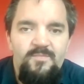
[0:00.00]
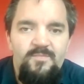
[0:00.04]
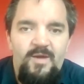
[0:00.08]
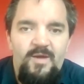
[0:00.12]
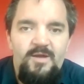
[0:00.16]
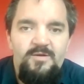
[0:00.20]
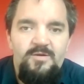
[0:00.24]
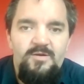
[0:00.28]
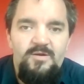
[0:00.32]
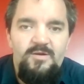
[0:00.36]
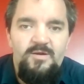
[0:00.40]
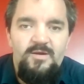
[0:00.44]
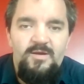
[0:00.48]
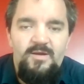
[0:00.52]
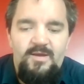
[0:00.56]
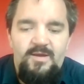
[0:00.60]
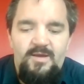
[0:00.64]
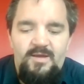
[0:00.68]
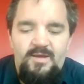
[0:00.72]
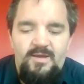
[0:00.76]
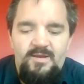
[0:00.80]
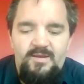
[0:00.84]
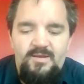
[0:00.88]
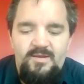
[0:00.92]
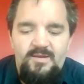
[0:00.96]
better.
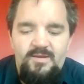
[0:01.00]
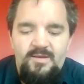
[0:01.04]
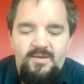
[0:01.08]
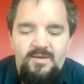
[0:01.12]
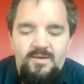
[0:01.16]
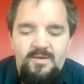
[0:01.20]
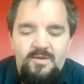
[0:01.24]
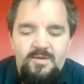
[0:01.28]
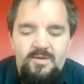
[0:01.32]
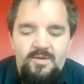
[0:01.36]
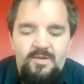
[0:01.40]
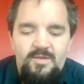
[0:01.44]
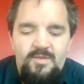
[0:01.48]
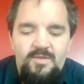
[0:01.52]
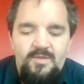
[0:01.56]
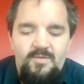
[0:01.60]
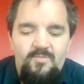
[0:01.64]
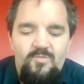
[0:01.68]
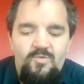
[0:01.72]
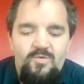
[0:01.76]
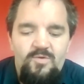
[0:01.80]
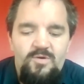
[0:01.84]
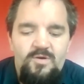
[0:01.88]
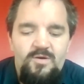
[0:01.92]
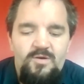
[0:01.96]
And the
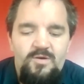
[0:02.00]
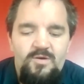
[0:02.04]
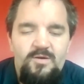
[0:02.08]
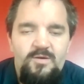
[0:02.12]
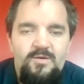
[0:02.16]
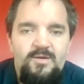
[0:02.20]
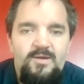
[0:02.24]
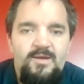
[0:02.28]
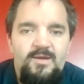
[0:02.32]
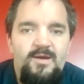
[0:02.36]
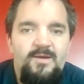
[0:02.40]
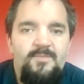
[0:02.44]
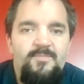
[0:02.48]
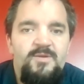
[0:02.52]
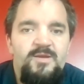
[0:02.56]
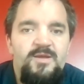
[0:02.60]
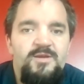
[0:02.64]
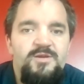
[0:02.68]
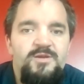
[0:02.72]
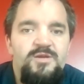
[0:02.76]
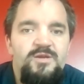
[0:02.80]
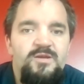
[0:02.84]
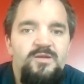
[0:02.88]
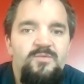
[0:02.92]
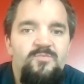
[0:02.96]
more
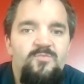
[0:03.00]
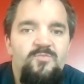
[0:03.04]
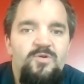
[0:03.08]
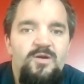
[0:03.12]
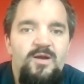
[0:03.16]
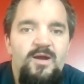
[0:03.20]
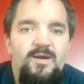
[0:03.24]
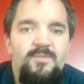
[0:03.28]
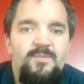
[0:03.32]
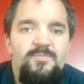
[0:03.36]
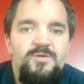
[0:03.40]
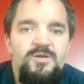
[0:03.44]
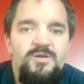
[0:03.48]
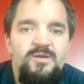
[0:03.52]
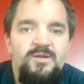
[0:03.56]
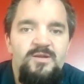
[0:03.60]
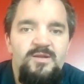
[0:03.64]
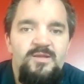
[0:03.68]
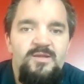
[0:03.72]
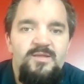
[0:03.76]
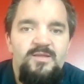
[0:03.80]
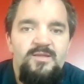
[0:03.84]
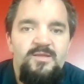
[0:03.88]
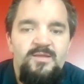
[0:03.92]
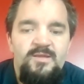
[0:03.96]
competition, the more
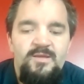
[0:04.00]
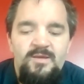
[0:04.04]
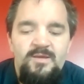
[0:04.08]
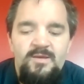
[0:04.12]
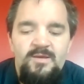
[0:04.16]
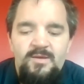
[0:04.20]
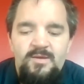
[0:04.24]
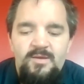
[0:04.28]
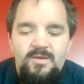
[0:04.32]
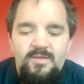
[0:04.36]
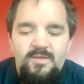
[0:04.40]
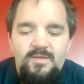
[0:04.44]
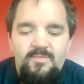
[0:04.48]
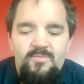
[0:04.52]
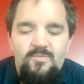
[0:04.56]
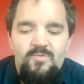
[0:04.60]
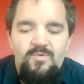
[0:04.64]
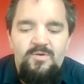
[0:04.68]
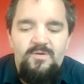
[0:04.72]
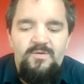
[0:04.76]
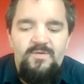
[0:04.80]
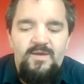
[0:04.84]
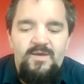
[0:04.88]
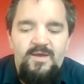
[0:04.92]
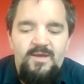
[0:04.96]
options, the
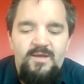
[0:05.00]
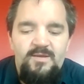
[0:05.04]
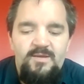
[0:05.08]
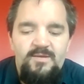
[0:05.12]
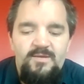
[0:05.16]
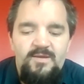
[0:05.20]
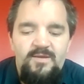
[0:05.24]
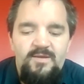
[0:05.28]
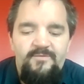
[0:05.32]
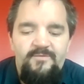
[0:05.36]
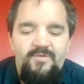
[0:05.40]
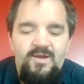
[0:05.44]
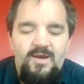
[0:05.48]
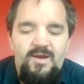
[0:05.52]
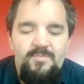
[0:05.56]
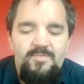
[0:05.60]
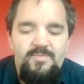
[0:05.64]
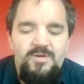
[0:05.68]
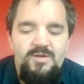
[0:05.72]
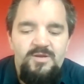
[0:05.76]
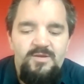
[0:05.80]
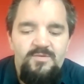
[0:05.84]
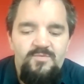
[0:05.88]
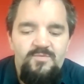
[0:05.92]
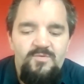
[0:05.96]
more that different
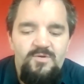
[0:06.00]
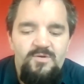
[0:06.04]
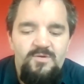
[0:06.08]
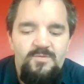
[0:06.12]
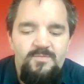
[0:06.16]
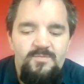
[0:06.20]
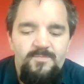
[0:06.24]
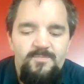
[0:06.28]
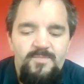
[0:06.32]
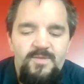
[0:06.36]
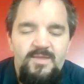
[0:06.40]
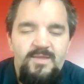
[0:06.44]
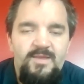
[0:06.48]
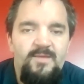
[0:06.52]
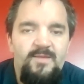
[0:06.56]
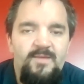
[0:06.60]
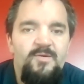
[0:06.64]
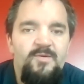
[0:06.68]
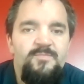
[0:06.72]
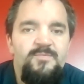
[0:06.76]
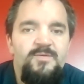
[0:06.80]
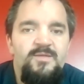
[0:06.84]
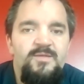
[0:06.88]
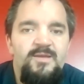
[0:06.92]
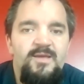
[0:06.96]
options will step
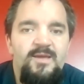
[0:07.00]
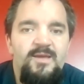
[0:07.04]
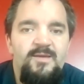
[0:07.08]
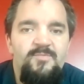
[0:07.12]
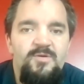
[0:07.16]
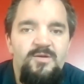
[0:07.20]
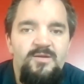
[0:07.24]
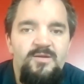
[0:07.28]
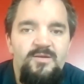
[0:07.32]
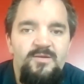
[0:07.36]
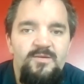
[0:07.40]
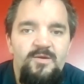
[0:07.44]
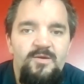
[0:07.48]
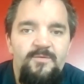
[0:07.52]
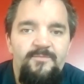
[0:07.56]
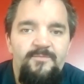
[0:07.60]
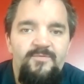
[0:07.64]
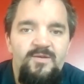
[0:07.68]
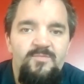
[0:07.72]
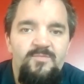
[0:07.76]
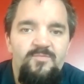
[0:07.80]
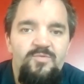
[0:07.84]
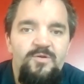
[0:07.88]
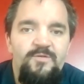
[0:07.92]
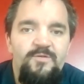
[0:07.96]
up to the table and
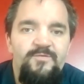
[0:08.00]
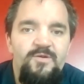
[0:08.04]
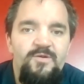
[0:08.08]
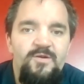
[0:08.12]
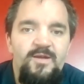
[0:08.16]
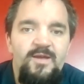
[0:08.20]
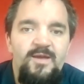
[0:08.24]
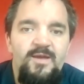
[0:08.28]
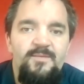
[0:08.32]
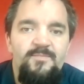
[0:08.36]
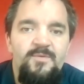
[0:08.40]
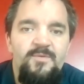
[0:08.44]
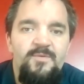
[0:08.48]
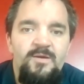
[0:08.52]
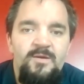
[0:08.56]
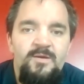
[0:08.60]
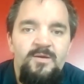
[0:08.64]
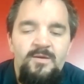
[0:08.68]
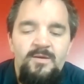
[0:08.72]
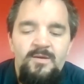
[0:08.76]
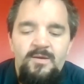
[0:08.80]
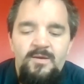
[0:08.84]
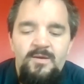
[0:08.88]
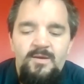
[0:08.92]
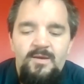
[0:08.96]
hopefully improve their game.
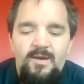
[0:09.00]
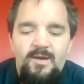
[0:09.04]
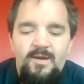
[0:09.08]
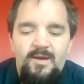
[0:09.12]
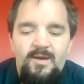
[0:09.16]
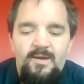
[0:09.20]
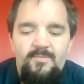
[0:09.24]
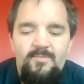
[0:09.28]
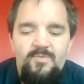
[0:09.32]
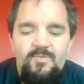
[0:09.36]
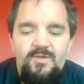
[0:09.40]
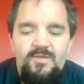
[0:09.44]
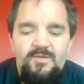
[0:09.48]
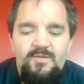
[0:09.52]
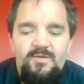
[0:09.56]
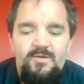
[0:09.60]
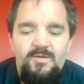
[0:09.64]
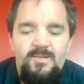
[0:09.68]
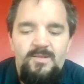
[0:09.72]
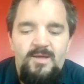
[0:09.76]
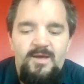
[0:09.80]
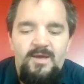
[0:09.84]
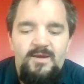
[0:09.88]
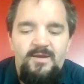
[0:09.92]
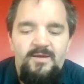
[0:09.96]
We
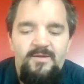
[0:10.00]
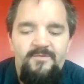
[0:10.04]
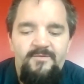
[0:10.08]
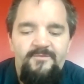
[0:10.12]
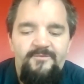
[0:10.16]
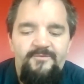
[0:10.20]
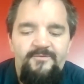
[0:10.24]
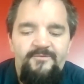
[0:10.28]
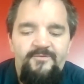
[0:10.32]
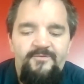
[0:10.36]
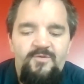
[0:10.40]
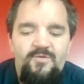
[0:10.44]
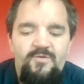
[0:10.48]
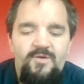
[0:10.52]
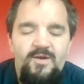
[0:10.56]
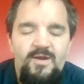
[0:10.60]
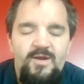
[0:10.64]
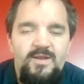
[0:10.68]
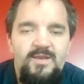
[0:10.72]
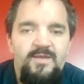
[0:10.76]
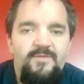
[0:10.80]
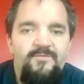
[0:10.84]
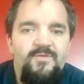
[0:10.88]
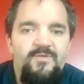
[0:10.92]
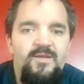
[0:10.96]
saw a lot of
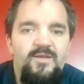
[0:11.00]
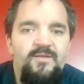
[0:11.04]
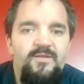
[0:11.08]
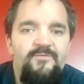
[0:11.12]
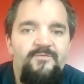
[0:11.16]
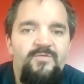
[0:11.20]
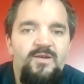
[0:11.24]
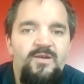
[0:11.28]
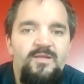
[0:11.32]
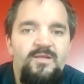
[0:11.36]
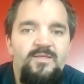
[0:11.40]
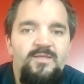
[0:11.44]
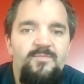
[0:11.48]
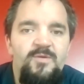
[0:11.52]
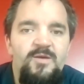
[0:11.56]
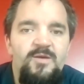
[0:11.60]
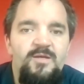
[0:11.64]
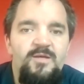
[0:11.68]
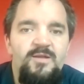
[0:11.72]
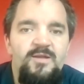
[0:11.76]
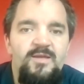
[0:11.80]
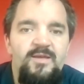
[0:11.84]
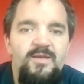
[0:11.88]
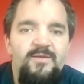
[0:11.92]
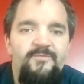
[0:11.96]
creativity and
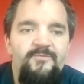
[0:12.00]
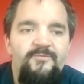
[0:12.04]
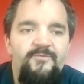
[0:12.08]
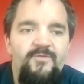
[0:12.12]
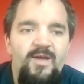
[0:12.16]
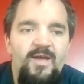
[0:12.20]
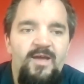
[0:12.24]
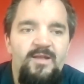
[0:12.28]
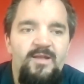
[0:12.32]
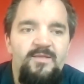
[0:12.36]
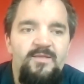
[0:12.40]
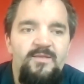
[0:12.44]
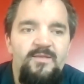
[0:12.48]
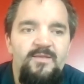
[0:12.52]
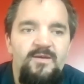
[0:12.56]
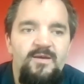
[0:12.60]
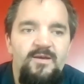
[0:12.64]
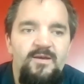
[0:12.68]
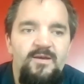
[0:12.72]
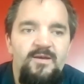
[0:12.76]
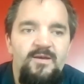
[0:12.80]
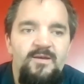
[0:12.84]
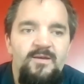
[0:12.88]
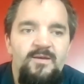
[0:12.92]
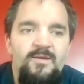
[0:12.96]
flexibility at
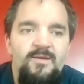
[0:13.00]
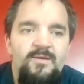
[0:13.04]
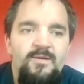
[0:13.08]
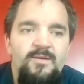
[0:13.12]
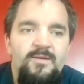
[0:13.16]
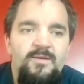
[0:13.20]
the